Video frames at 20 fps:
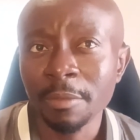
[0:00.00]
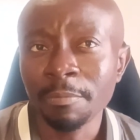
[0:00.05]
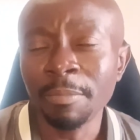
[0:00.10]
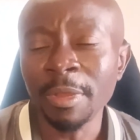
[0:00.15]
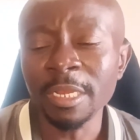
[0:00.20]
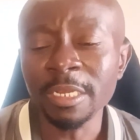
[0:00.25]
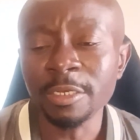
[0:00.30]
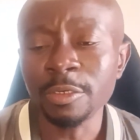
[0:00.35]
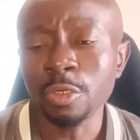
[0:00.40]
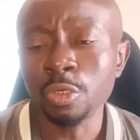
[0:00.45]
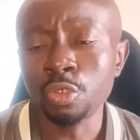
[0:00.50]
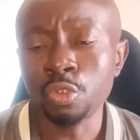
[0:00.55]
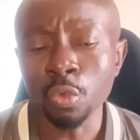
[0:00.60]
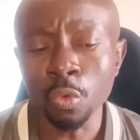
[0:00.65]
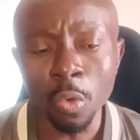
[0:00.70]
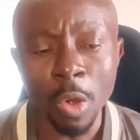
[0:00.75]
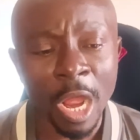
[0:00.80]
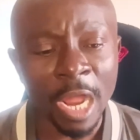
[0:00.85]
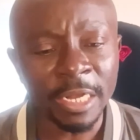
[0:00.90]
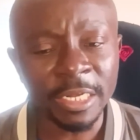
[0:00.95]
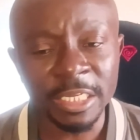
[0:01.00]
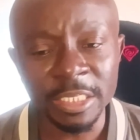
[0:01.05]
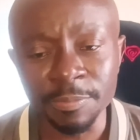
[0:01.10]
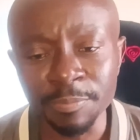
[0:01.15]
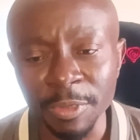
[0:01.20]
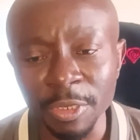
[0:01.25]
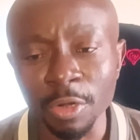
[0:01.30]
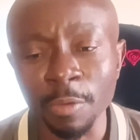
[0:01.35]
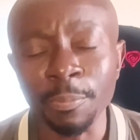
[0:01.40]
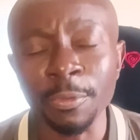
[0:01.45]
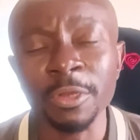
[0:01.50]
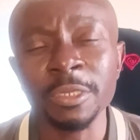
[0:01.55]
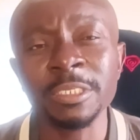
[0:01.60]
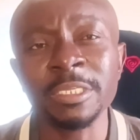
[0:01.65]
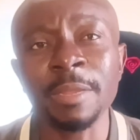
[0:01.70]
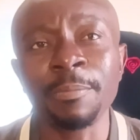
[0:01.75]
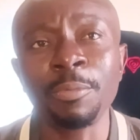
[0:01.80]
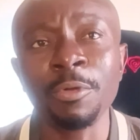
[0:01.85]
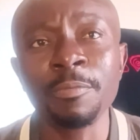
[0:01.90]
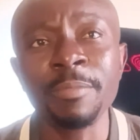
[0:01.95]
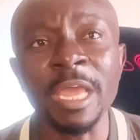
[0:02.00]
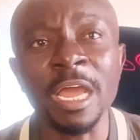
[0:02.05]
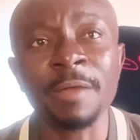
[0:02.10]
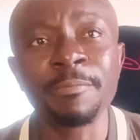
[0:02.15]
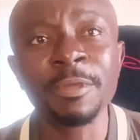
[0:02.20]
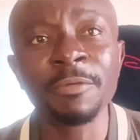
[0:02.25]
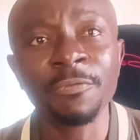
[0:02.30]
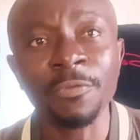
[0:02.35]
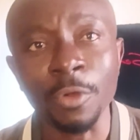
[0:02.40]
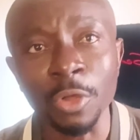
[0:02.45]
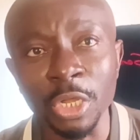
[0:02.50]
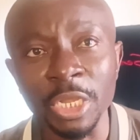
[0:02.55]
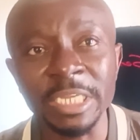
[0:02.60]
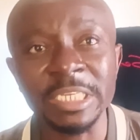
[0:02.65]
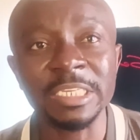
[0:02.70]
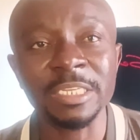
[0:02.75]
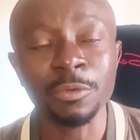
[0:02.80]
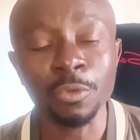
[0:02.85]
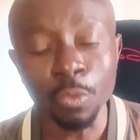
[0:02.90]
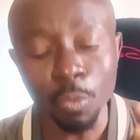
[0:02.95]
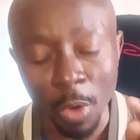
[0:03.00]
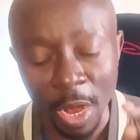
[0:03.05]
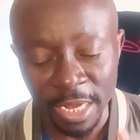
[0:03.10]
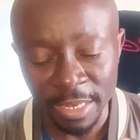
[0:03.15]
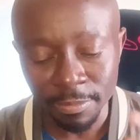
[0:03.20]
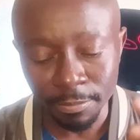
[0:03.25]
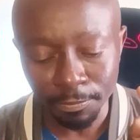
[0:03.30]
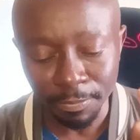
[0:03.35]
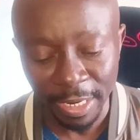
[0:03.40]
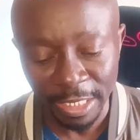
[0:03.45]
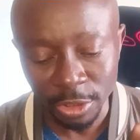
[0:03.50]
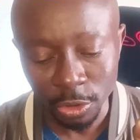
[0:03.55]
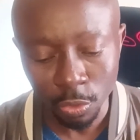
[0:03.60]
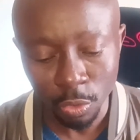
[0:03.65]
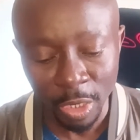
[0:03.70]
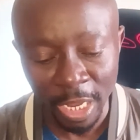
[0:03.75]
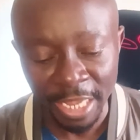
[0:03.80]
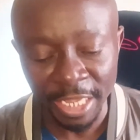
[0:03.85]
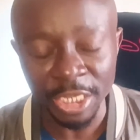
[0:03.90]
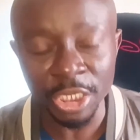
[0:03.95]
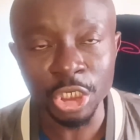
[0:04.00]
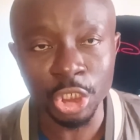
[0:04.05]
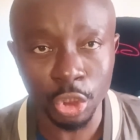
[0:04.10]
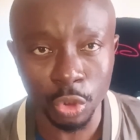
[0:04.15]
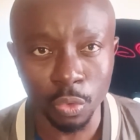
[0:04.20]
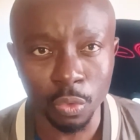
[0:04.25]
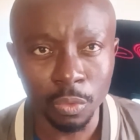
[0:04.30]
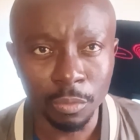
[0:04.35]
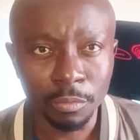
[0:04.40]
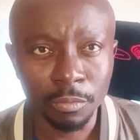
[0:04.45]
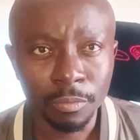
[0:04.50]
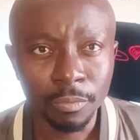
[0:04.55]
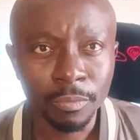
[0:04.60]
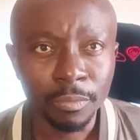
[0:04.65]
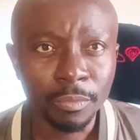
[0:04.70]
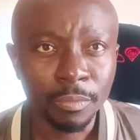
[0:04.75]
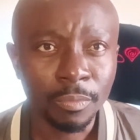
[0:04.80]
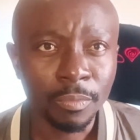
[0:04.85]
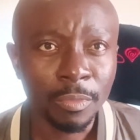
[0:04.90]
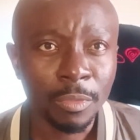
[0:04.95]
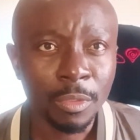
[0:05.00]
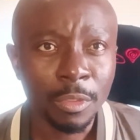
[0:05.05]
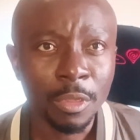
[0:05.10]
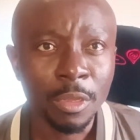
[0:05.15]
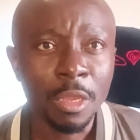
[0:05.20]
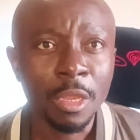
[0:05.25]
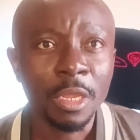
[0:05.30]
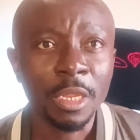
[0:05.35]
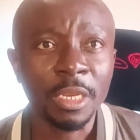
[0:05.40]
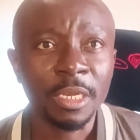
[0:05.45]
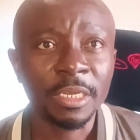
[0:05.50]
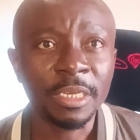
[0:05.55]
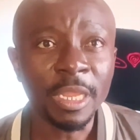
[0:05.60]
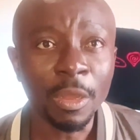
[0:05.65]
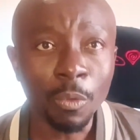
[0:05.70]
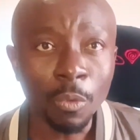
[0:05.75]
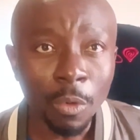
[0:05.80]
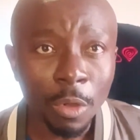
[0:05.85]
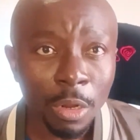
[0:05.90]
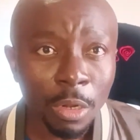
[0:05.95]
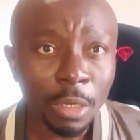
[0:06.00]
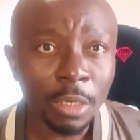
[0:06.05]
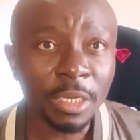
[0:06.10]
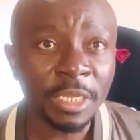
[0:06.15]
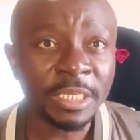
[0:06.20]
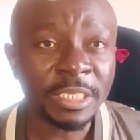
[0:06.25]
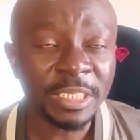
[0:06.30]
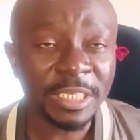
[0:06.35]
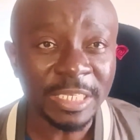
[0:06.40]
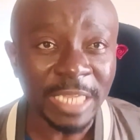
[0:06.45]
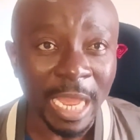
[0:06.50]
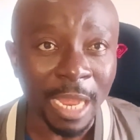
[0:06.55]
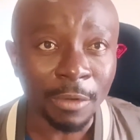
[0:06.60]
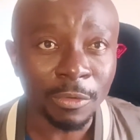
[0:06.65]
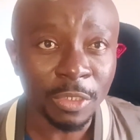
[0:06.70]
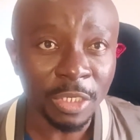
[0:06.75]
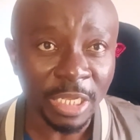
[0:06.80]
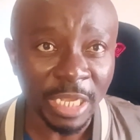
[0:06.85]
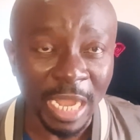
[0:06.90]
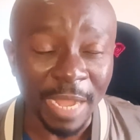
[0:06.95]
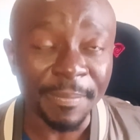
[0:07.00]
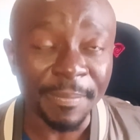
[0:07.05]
But throughout this period of President Bobby, I have been forgetting one particular issue. The war in southern